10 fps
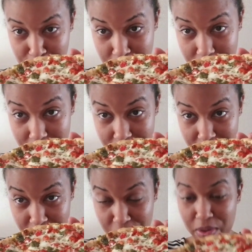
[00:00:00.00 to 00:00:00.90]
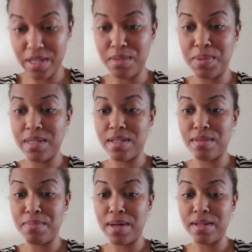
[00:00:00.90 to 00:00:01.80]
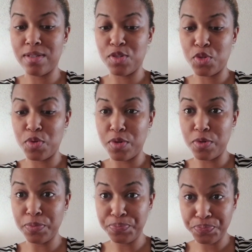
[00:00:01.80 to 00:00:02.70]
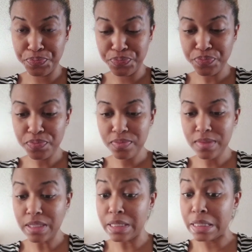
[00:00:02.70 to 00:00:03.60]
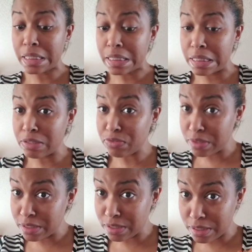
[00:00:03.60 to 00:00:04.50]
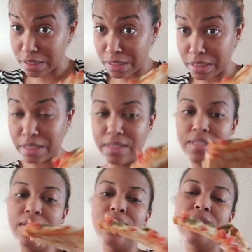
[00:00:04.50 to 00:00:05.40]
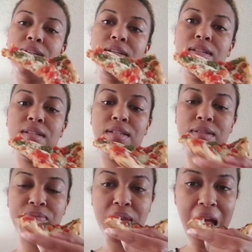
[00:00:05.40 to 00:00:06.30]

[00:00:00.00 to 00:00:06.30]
my veggie pizza by Giorno. It's in the freezer section. Yeah.